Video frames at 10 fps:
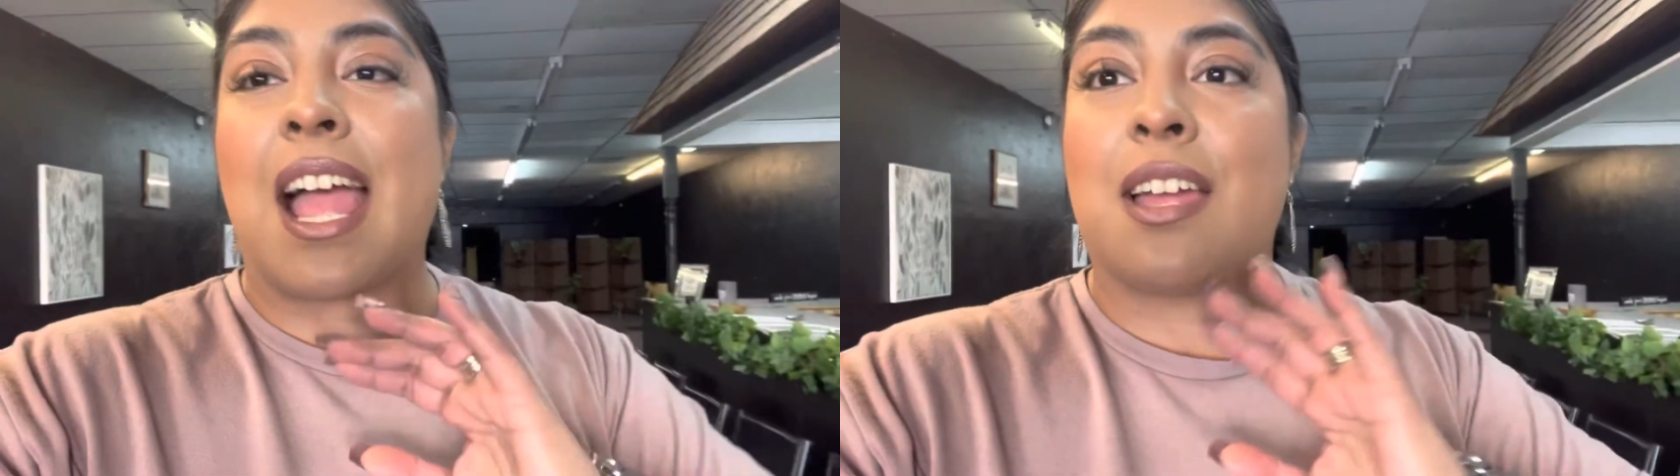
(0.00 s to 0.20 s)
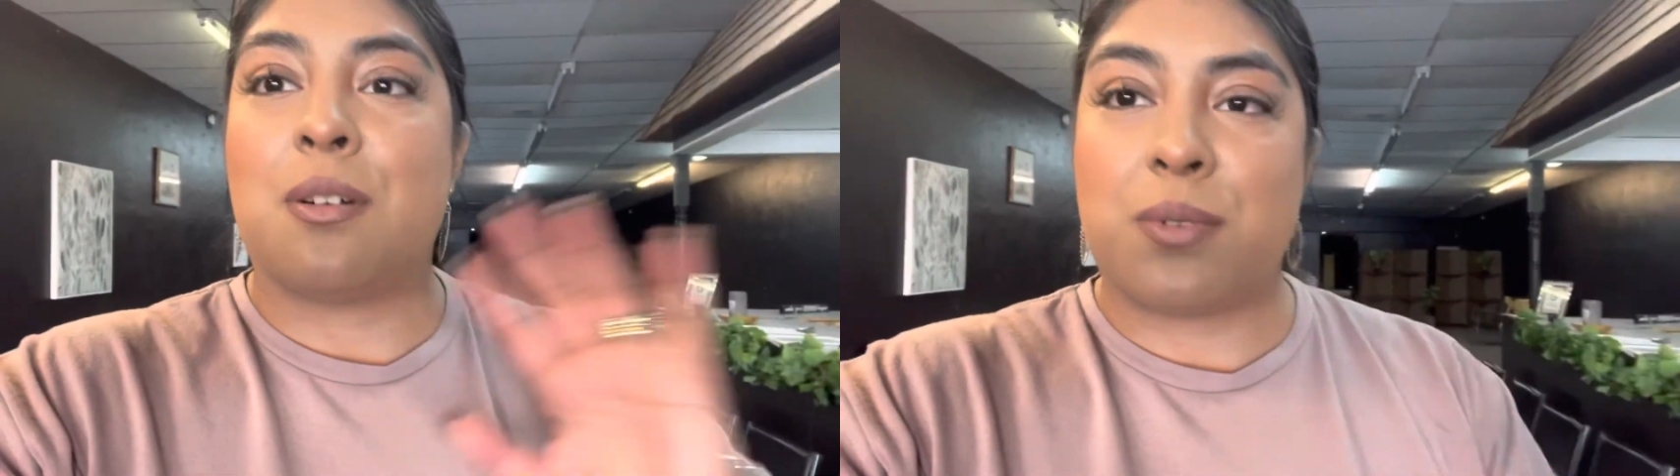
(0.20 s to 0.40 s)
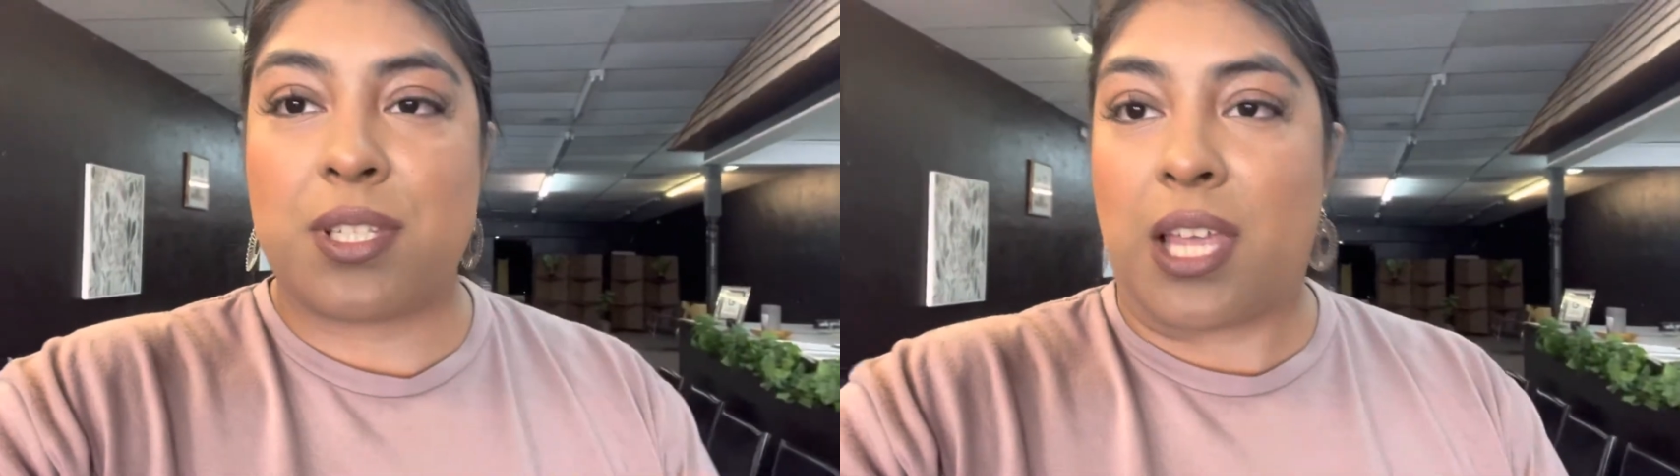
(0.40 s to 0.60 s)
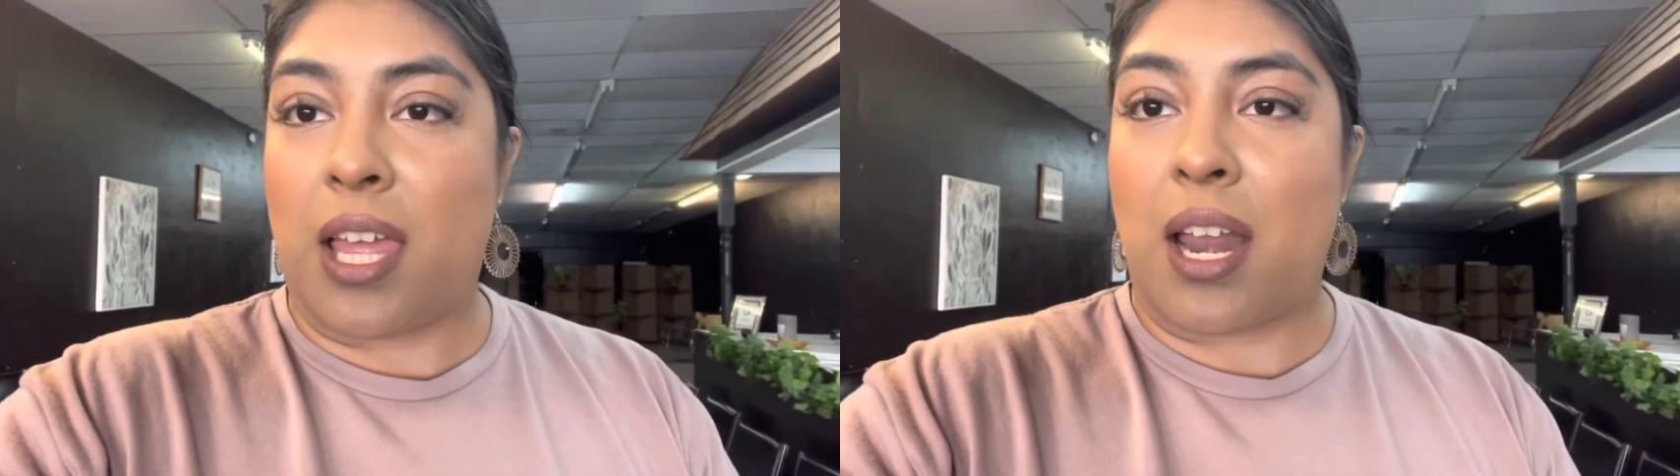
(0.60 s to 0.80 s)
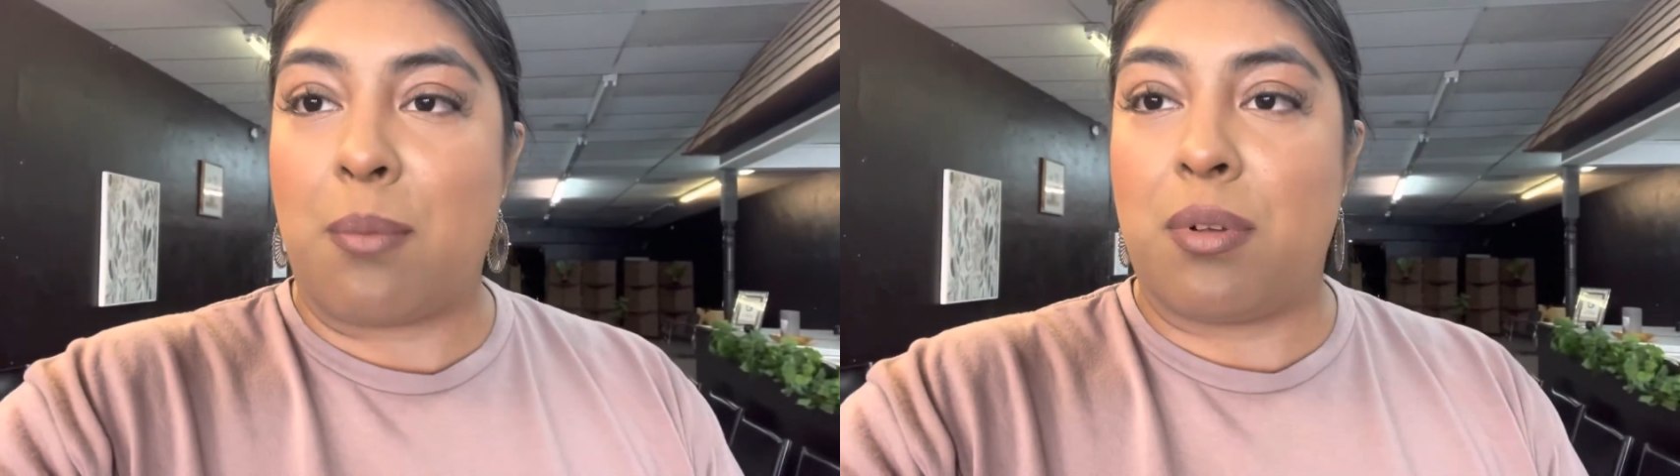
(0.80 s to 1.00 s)
I always
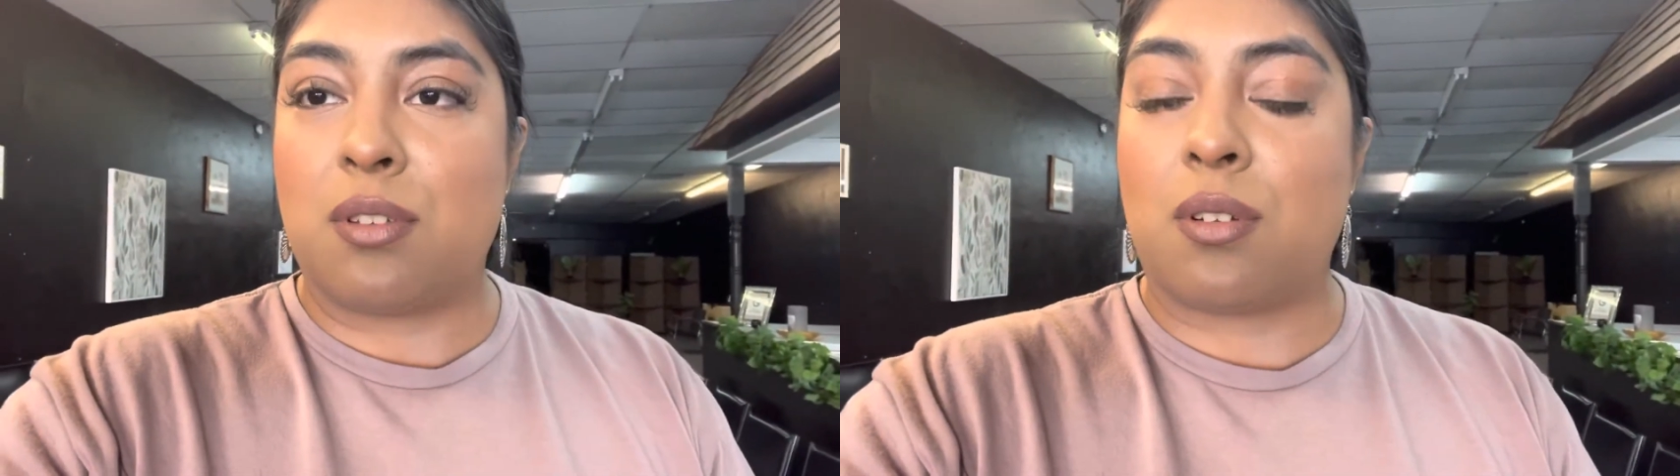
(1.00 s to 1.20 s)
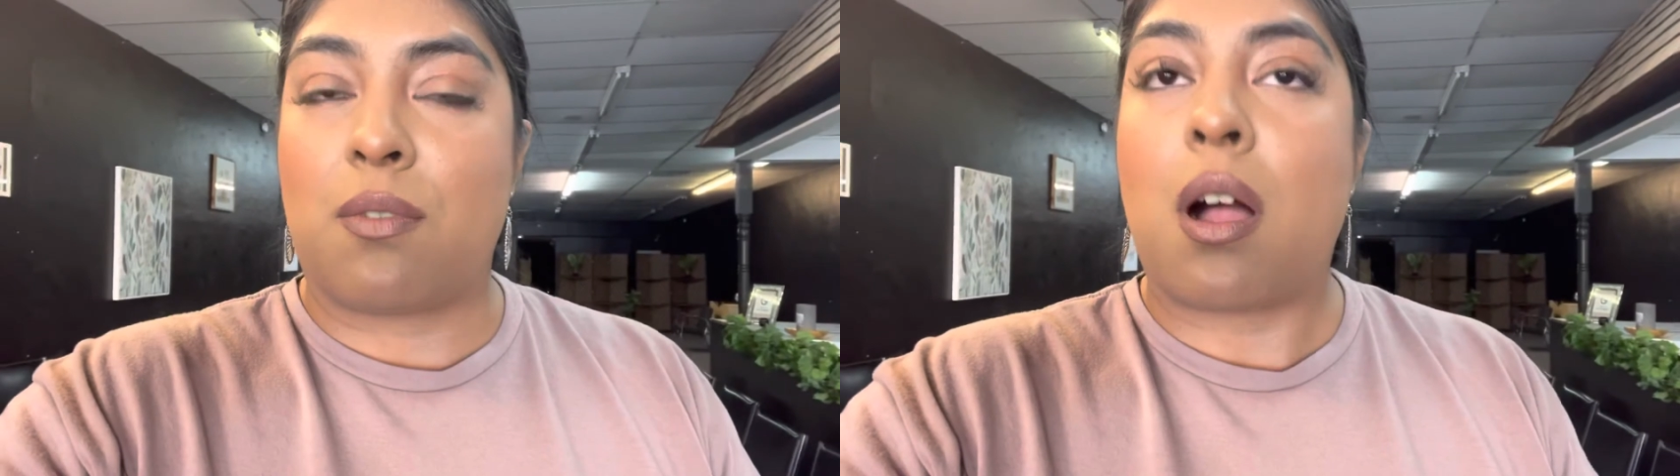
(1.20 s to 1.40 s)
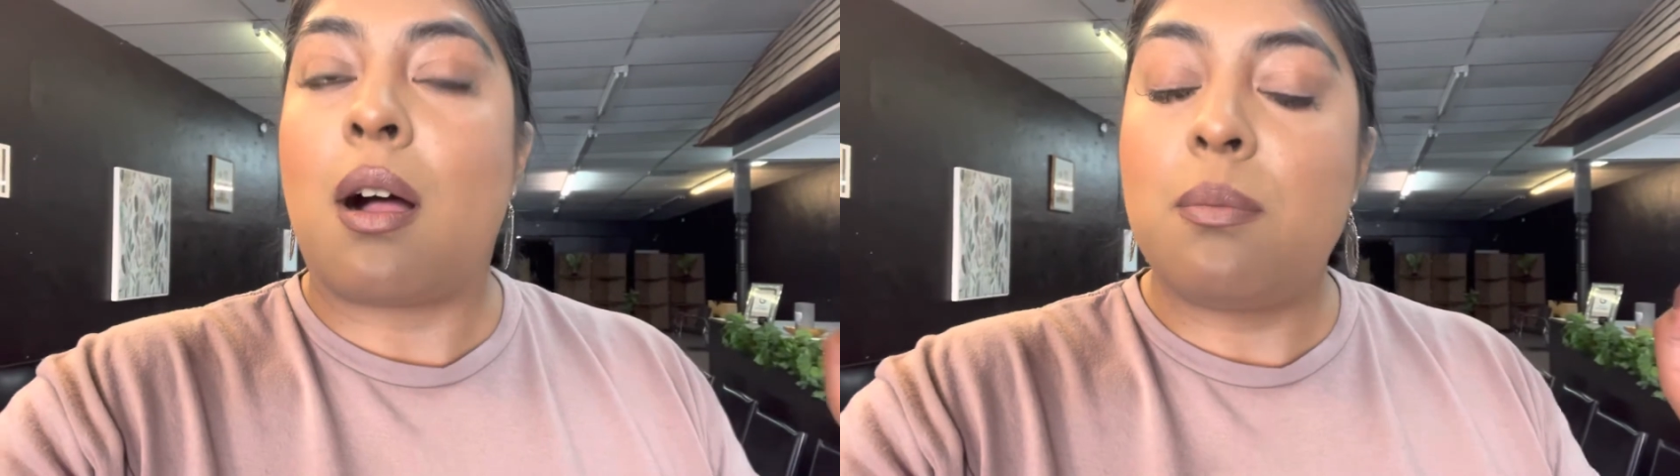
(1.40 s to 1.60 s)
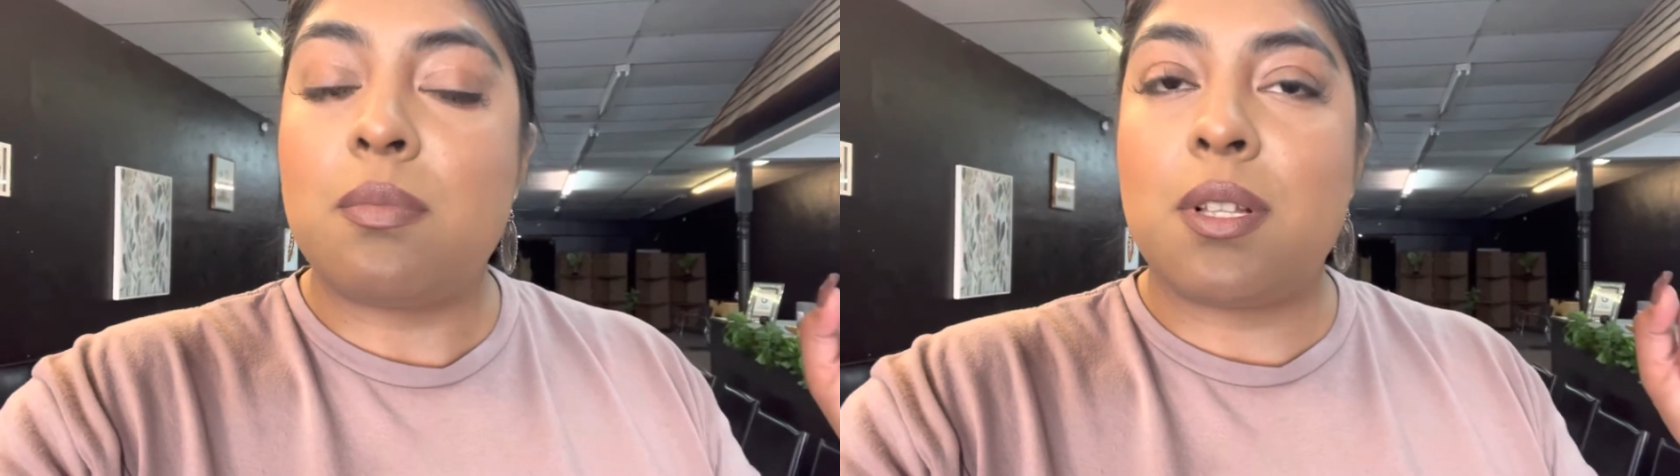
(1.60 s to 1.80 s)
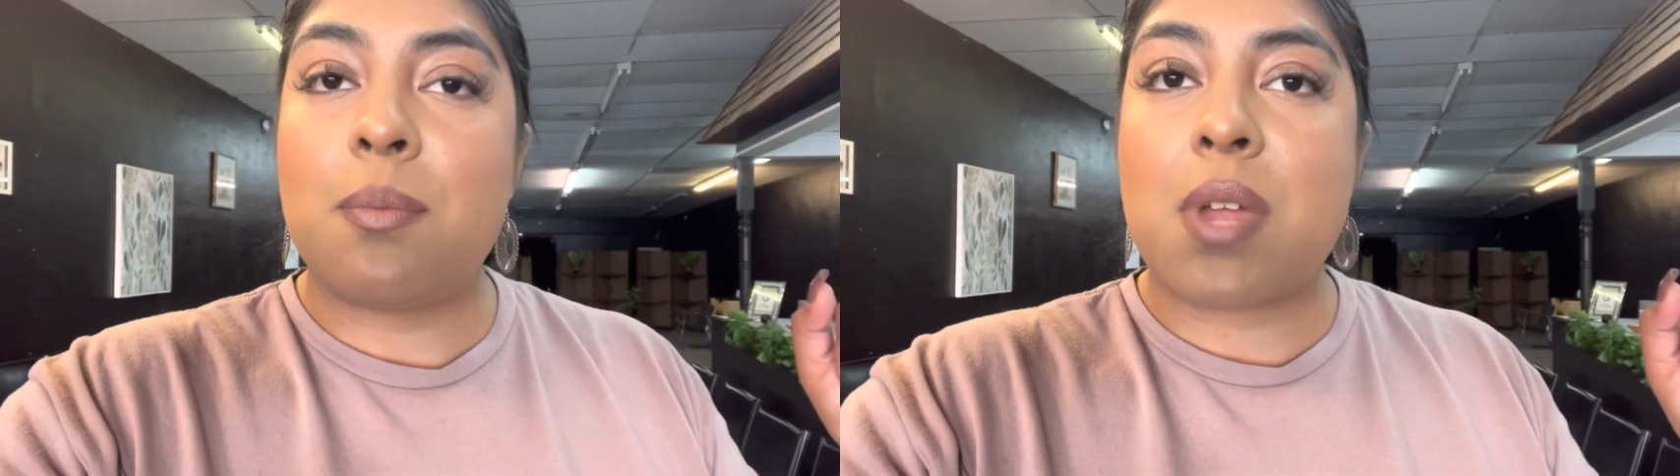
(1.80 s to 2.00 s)
get a bunch of
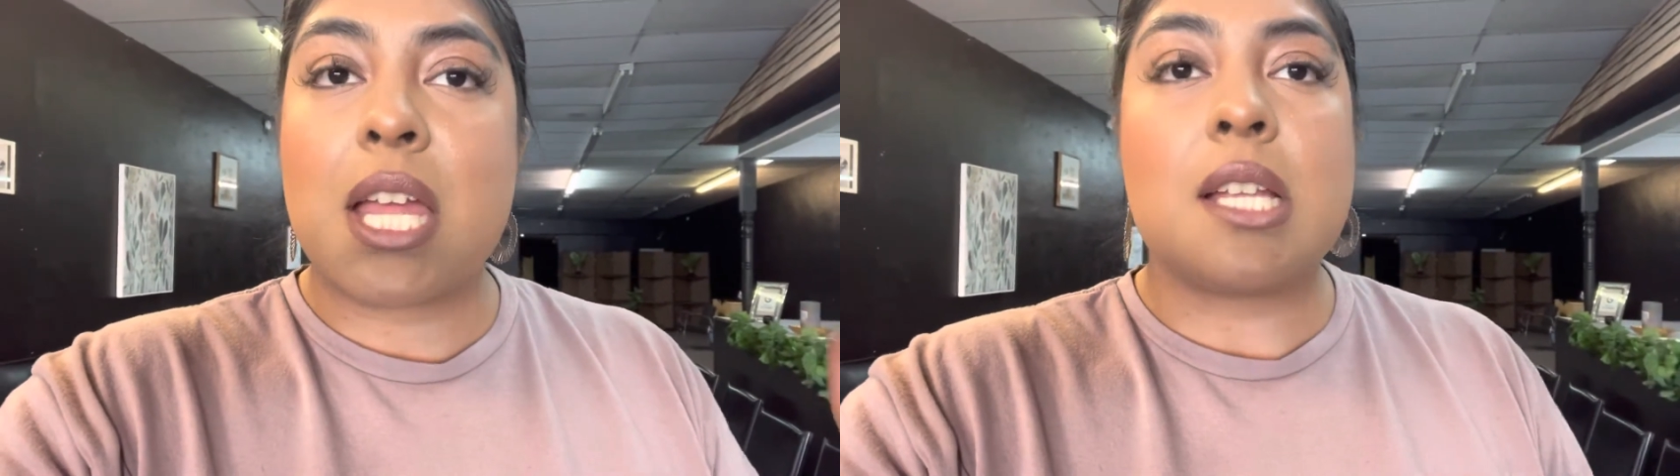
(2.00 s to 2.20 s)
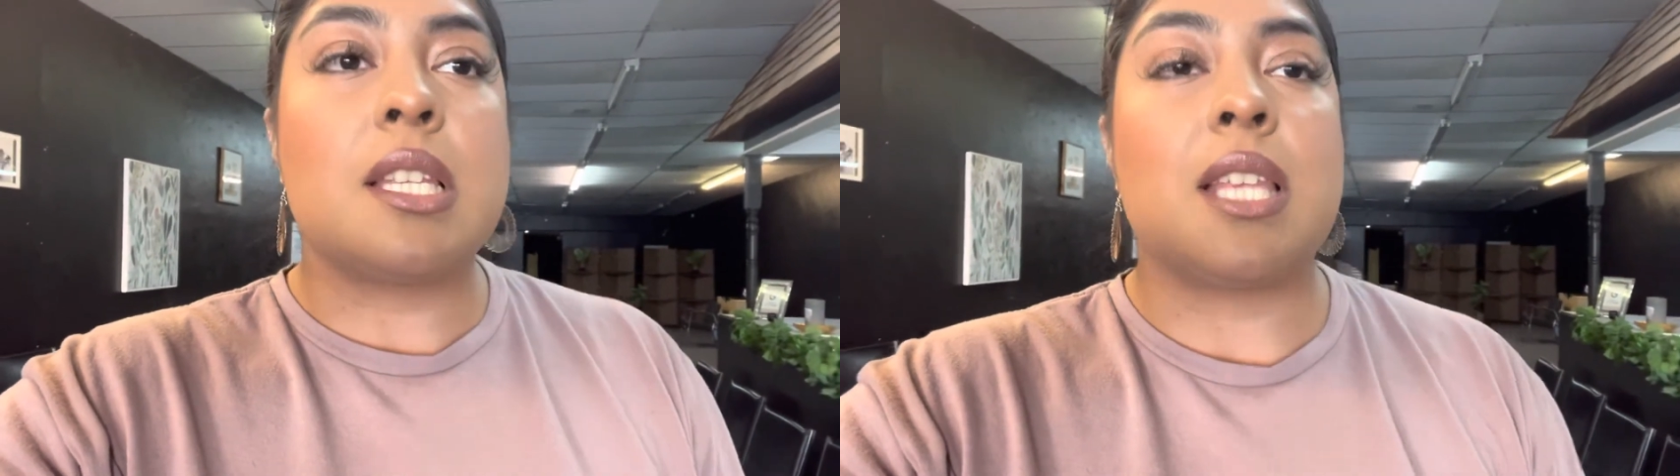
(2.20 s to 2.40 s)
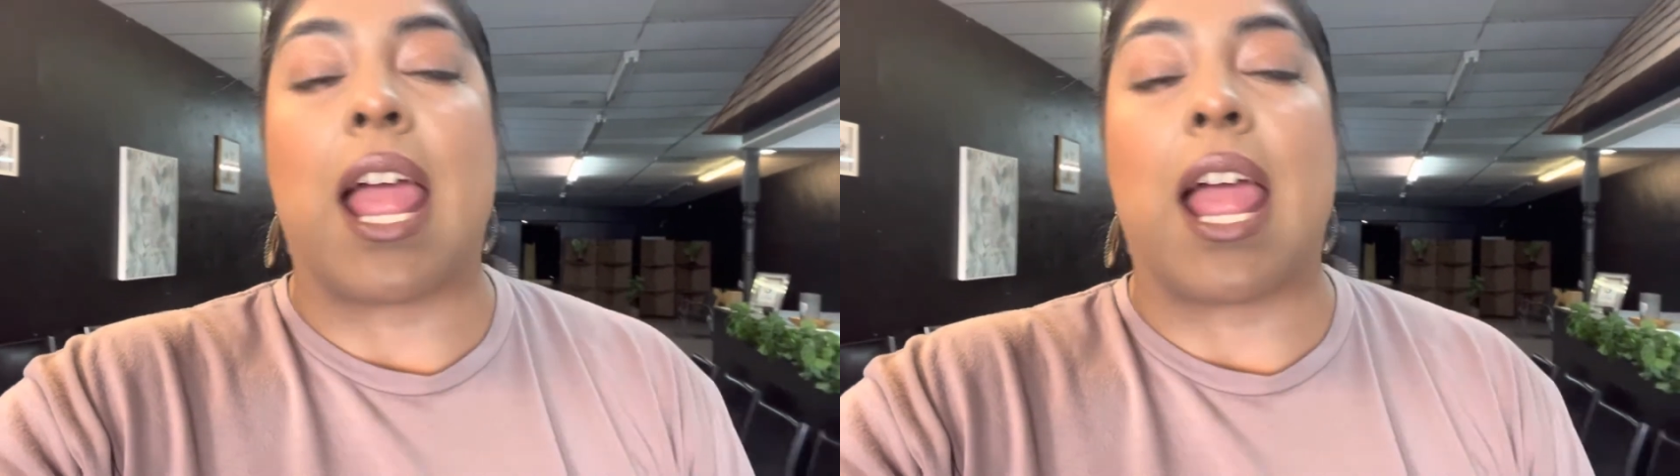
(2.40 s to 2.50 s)
compliments,